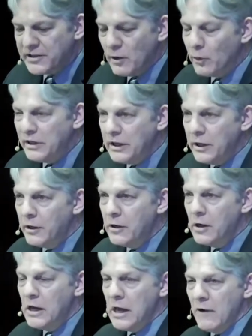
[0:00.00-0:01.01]
things that we
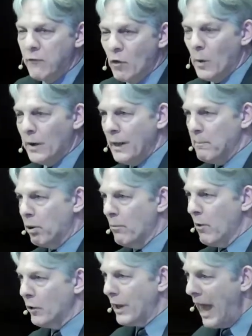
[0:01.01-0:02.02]
need if we want to
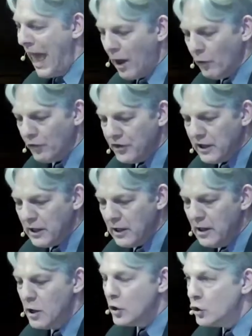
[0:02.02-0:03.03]
promote a
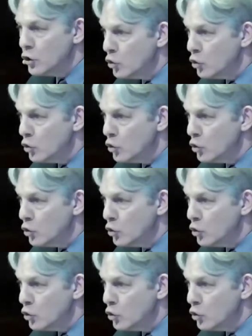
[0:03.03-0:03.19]
healthy,